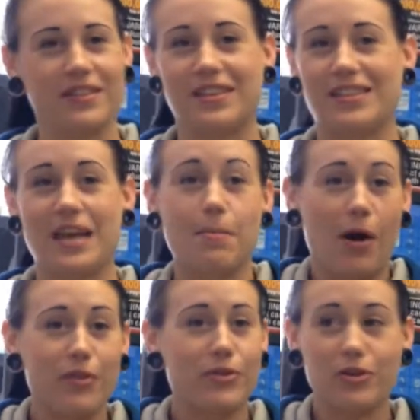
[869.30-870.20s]
Because they
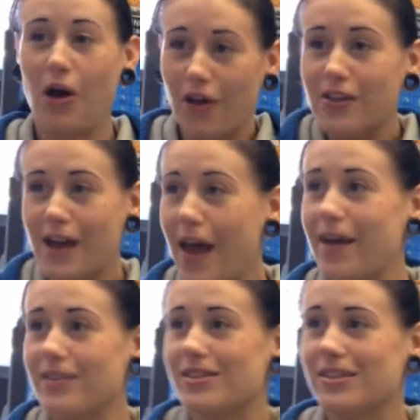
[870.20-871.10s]
bother to call and
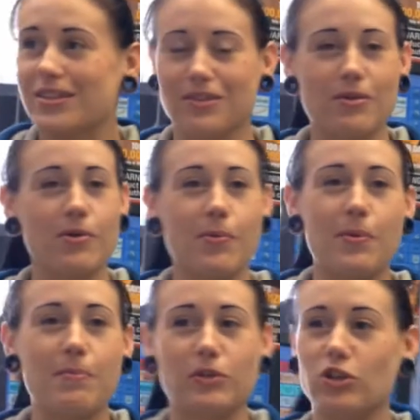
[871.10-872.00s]
ask. The local
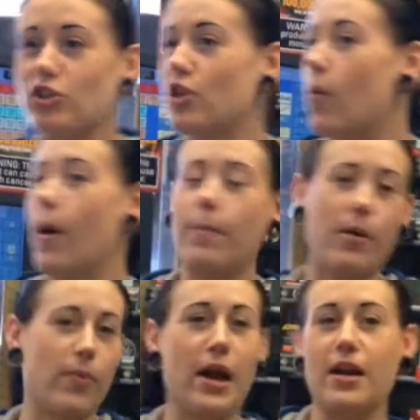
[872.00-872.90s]
people just show up
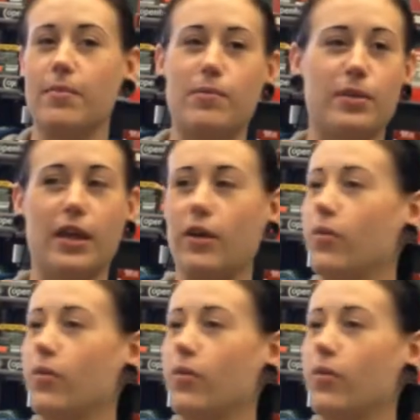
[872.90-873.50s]
at random and be like,